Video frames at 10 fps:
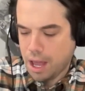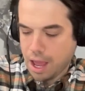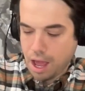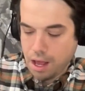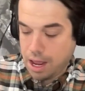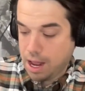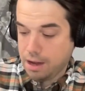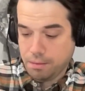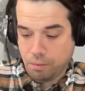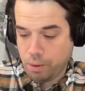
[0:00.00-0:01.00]

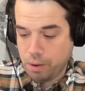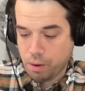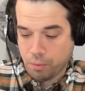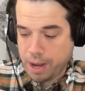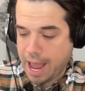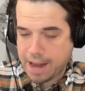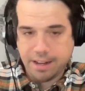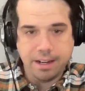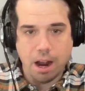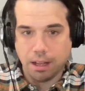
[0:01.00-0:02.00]
And we
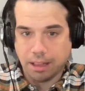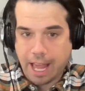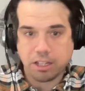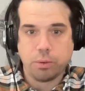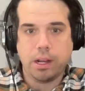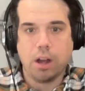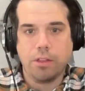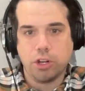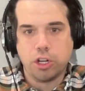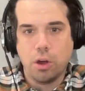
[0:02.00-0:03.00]
had last week on
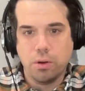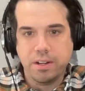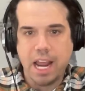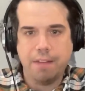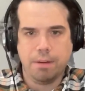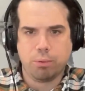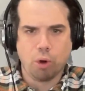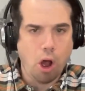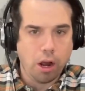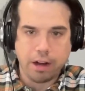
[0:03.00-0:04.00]
the show David
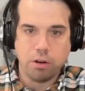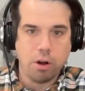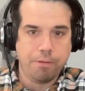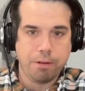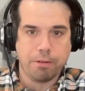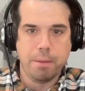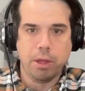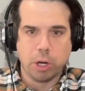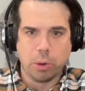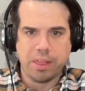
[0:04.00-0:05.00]
Brog. I don't know if you're
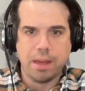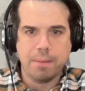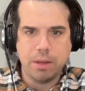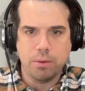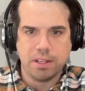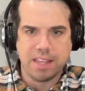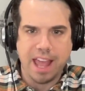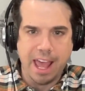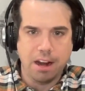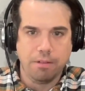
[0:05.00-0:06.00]
familiar with him. He was the
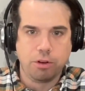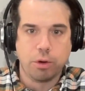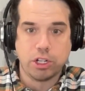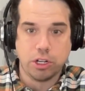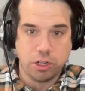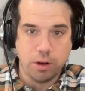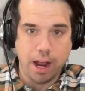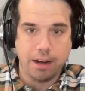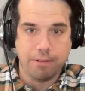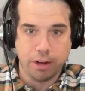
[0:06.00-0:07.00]
head of Christians
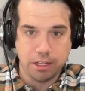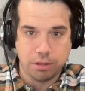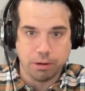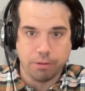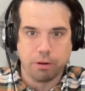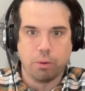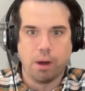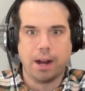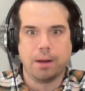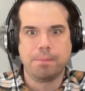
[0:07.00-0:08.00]
United for Israel for a
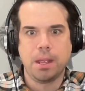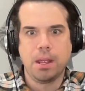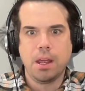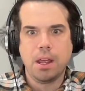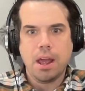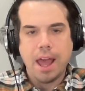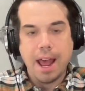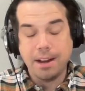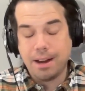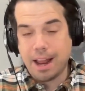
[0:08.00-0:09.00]
while,
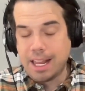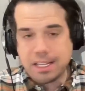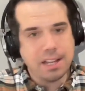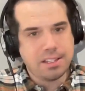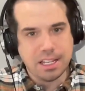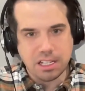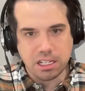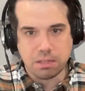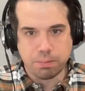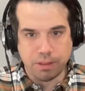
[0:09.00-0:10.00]
and he says
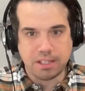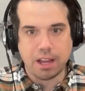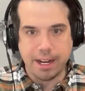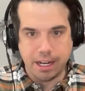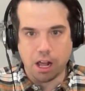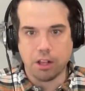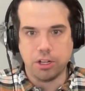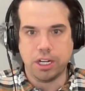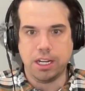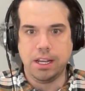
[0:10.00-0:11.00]
this
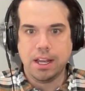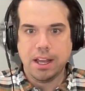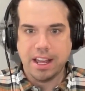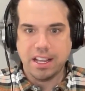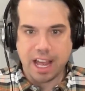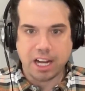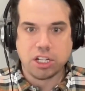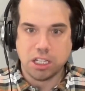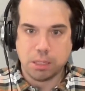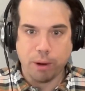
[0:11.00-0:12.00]
ideology is
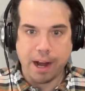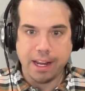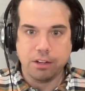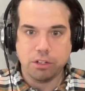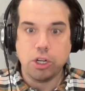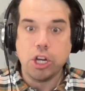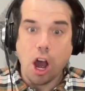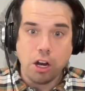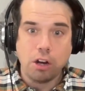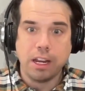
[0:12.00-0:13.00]
actually spreading to
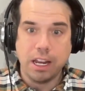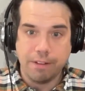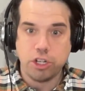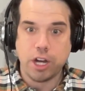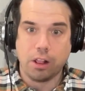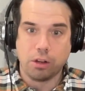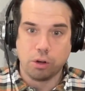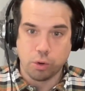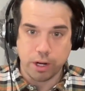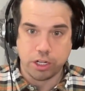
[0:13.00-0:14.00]
young
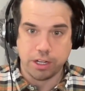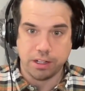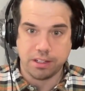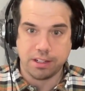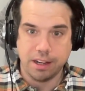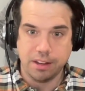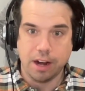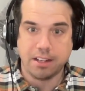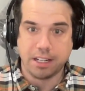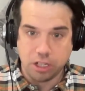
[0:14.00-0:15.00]
evangelical Christians in the
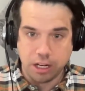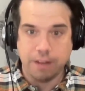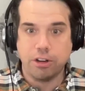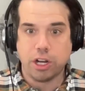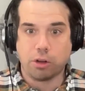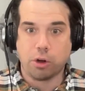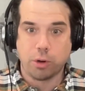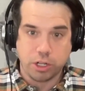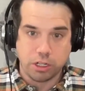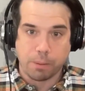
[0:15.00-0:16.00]
United States. Evangelical
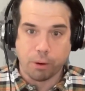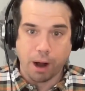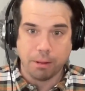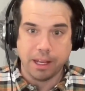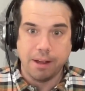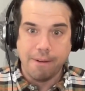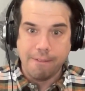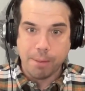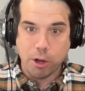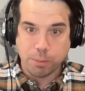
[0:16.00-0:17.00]
Christians are probably
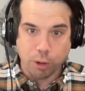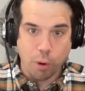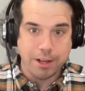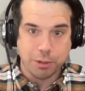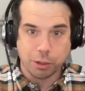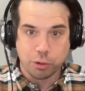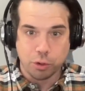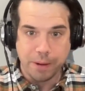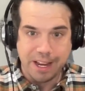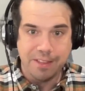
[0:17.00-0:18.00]
the most pro-Israel
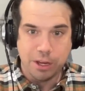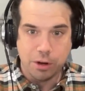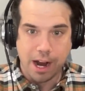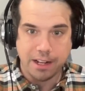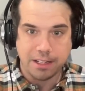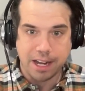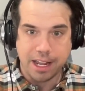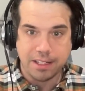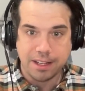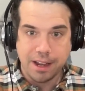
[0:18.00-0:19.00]
group in the United
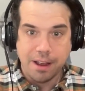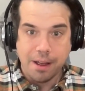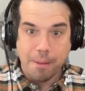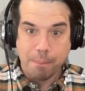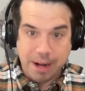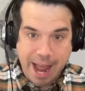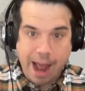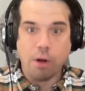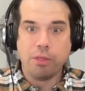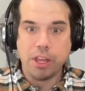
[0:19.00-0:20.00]
States, but
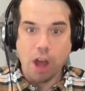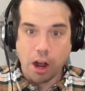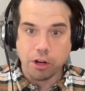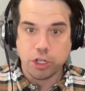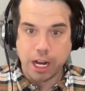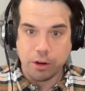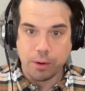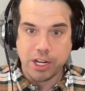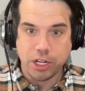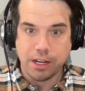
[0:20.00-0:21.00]
now the younger
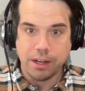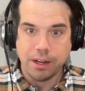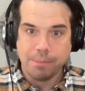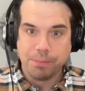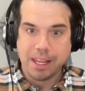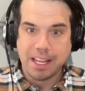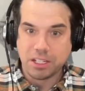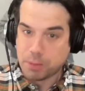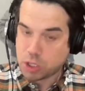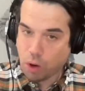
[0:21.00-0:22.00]
generation is
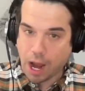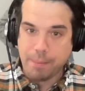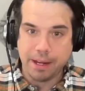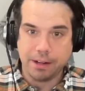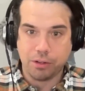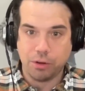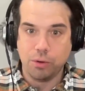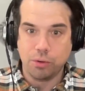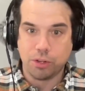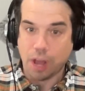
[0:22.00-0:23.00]
subscribing
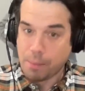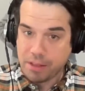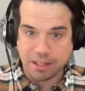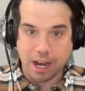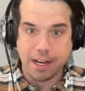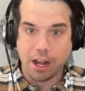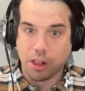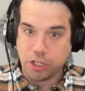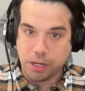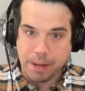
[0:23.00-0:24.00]
to some of this
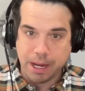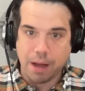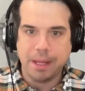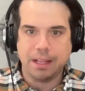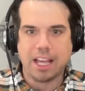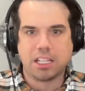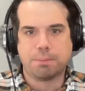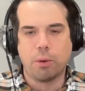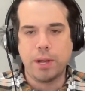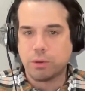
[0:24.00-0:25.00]
ideology and becoming less
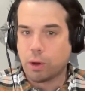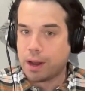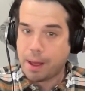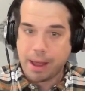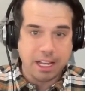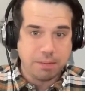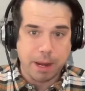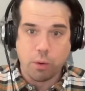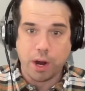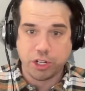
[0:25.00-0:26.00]
pro-Israel. And I guess my
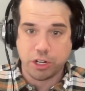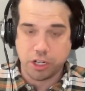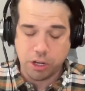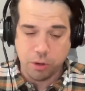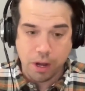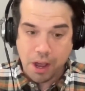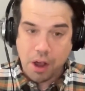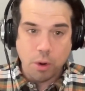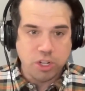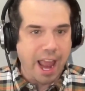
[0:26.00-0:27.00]
question to you,
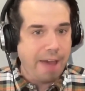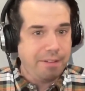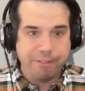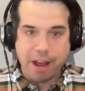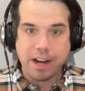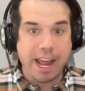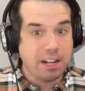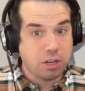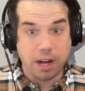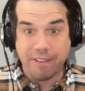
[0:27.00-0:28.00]
which I haven't found an
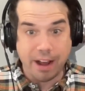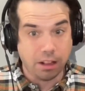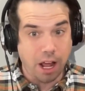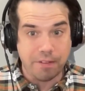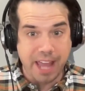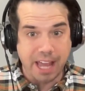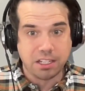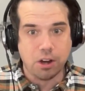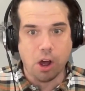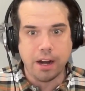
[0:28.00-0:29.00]
answer, and I've had a lot of
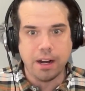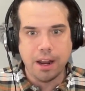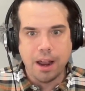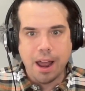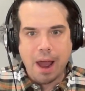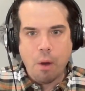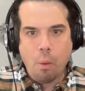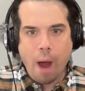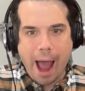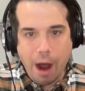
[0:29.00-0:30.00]
guests on,
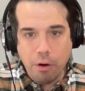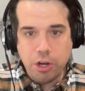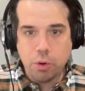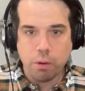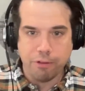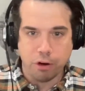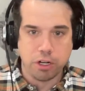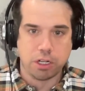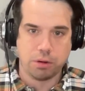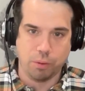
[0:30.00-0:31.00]
how do you
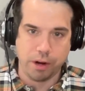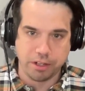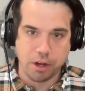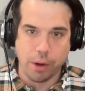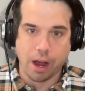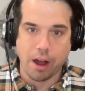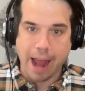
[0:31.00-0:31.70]
reverse what is going on?